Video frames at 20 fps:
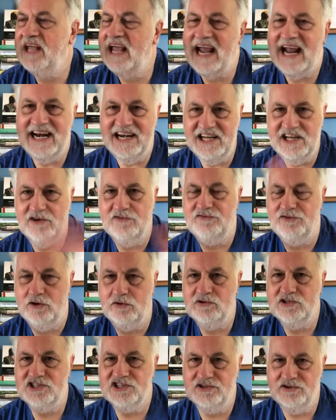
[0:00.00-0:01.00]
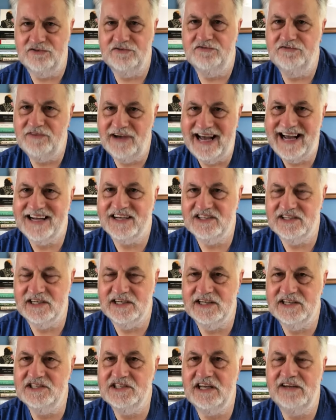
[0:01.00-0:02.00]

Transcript: any of those sort of factors,